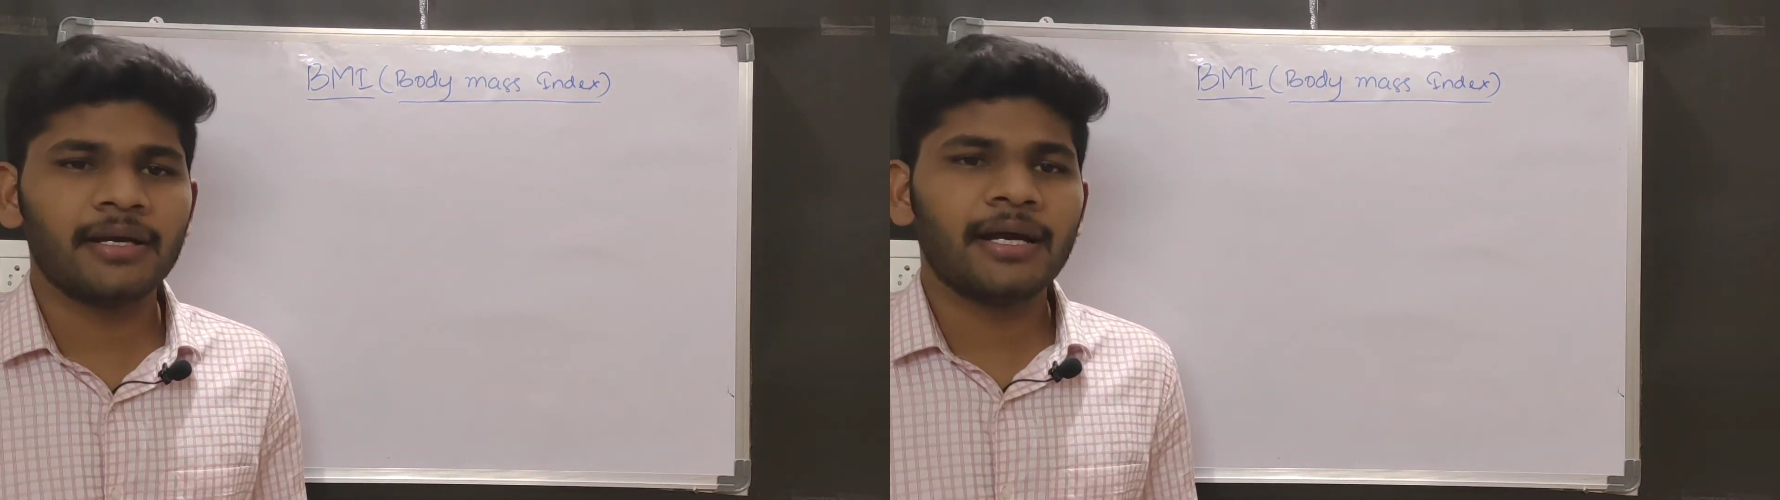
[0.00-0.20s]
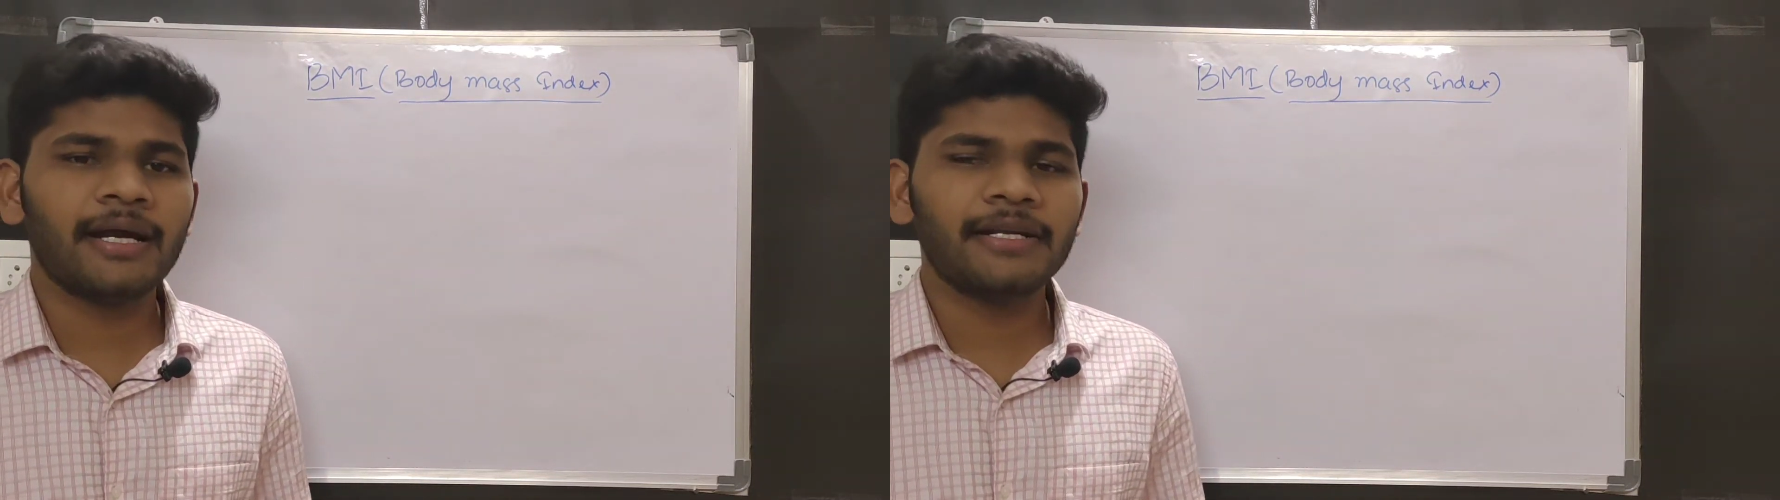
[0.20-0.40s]

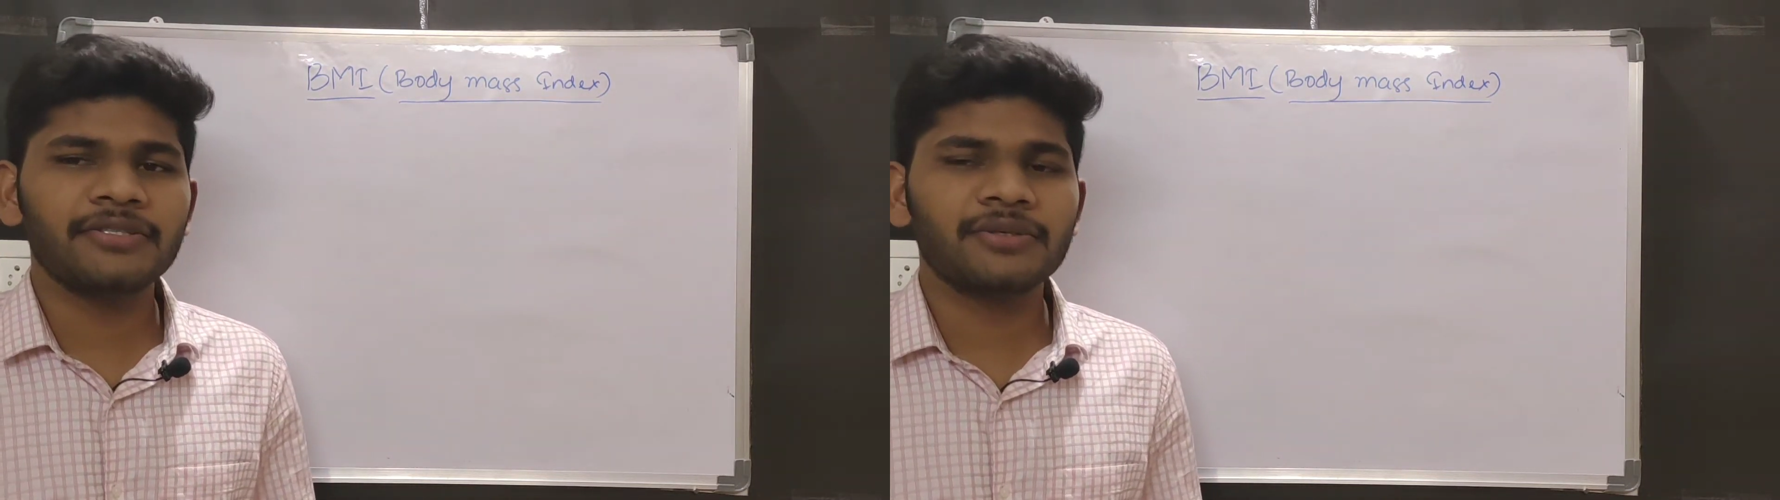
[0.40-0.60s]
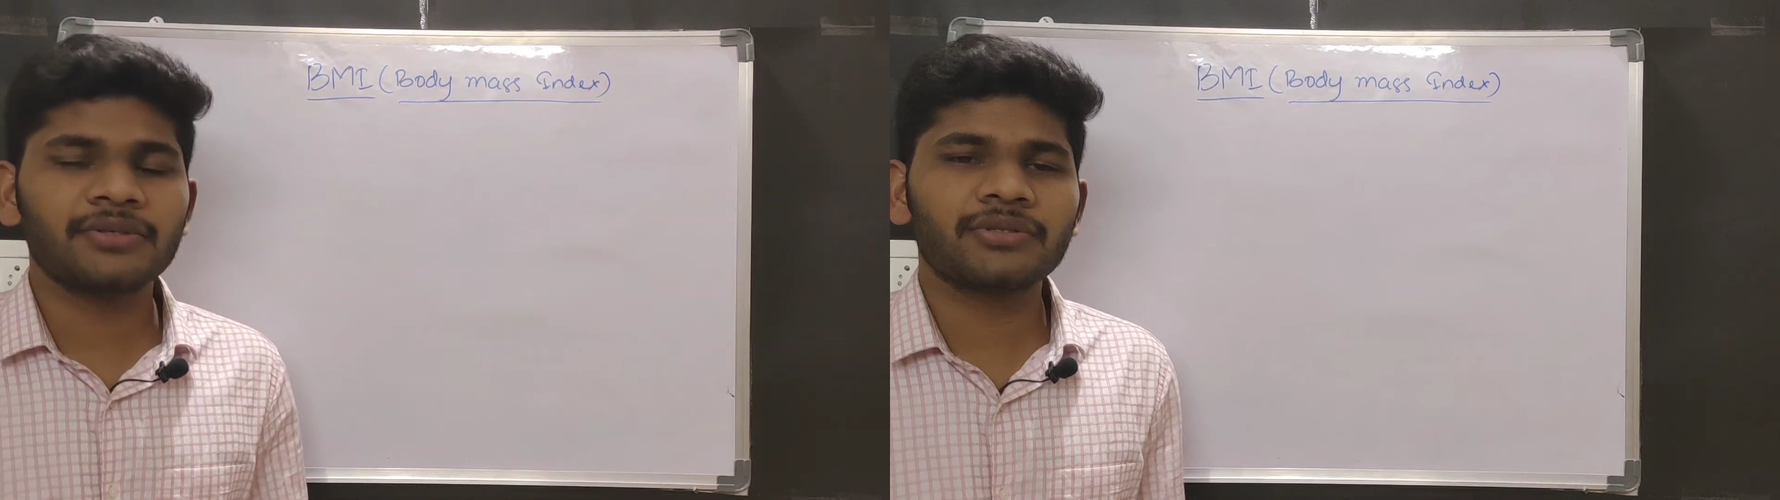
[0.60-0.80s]
It is
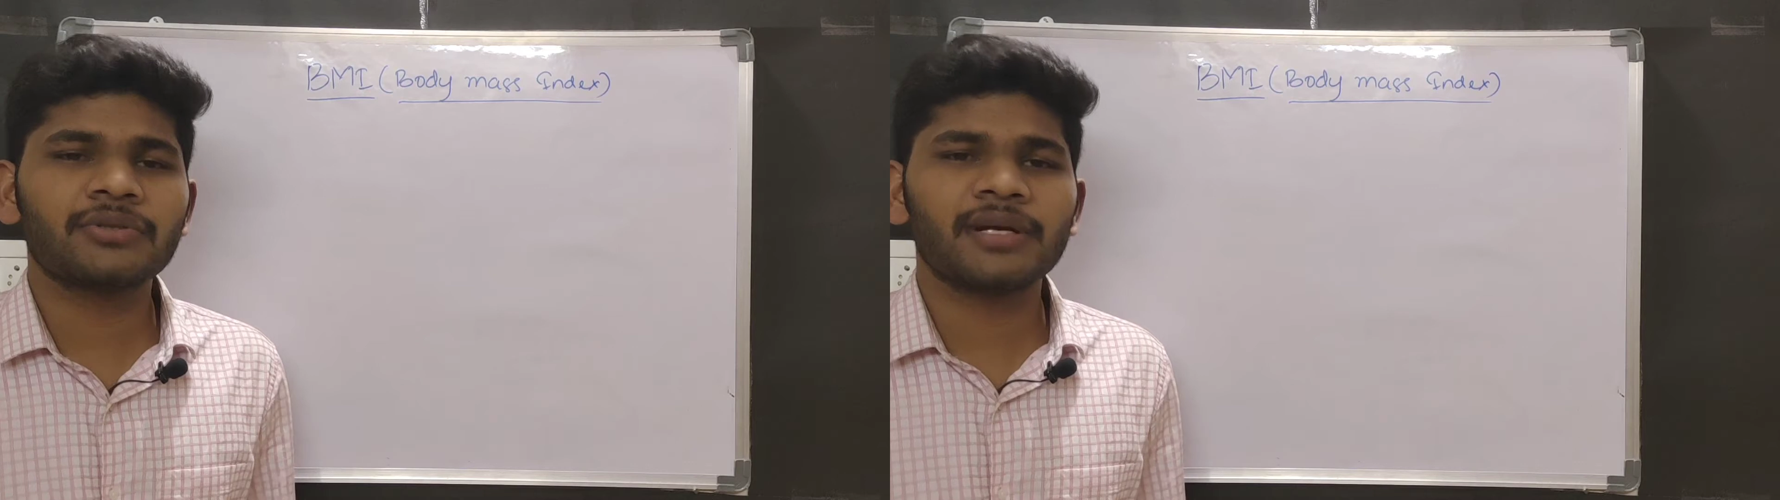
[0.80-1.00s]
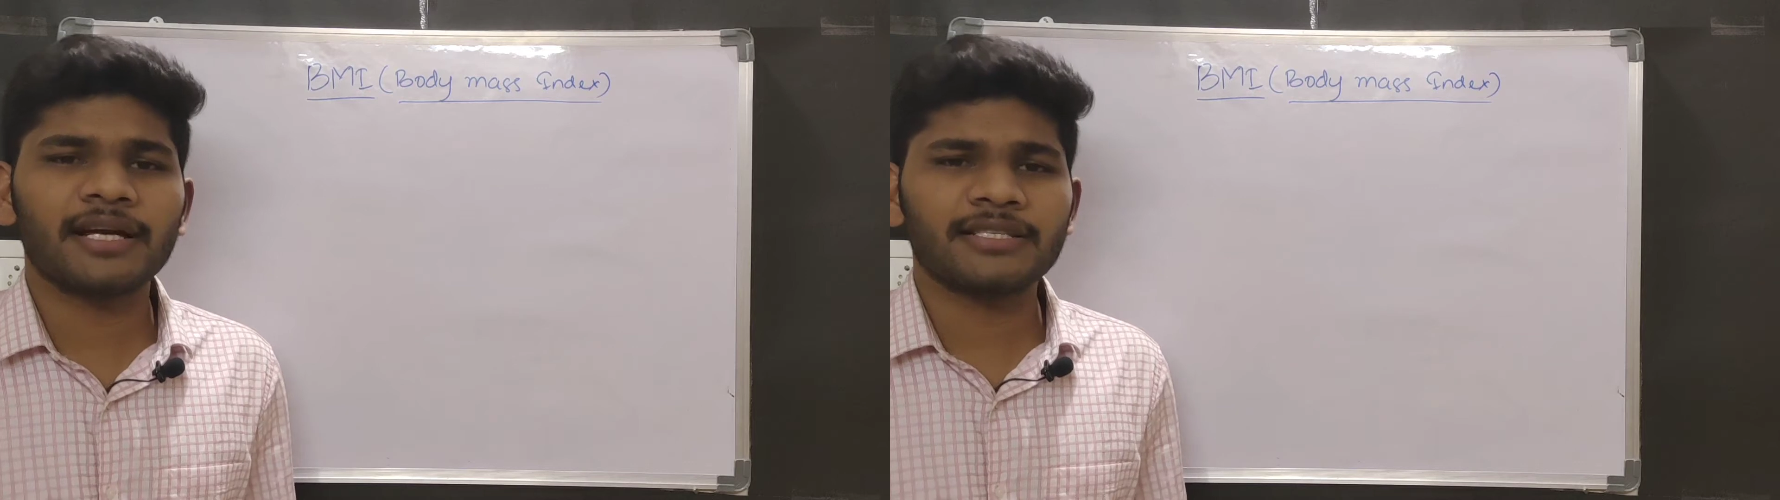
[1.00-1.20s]
used to
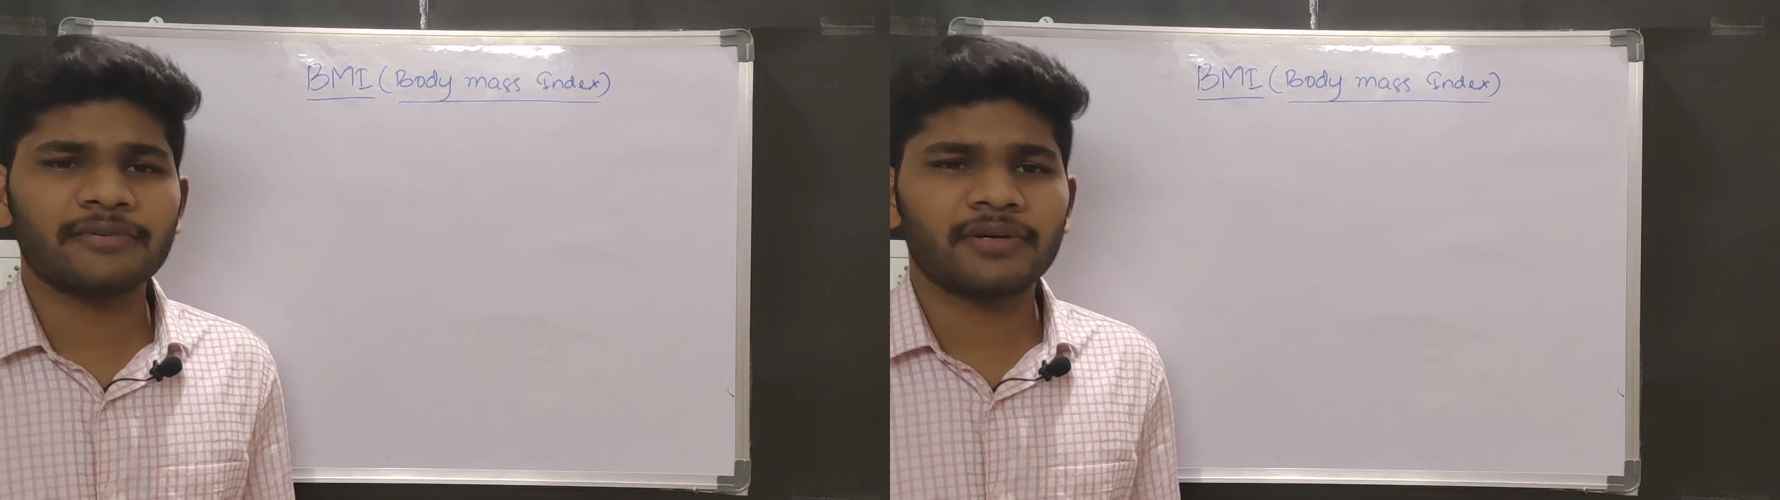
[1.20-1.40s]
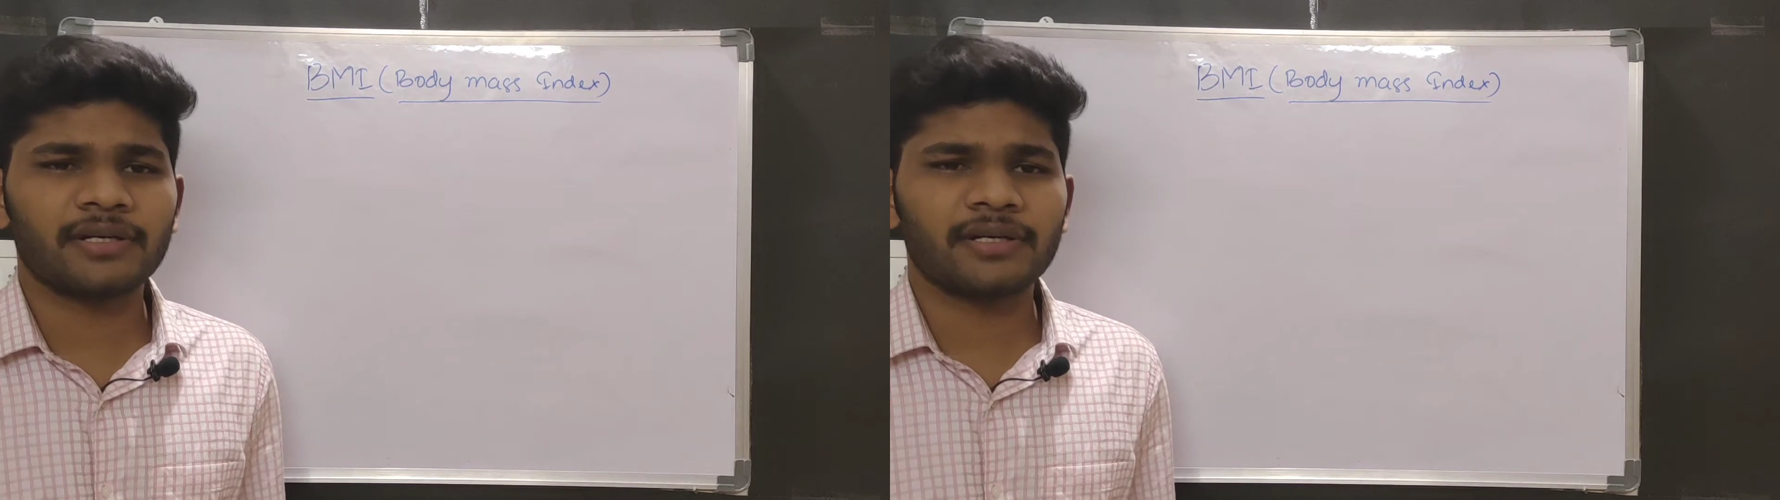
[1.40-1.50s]
classify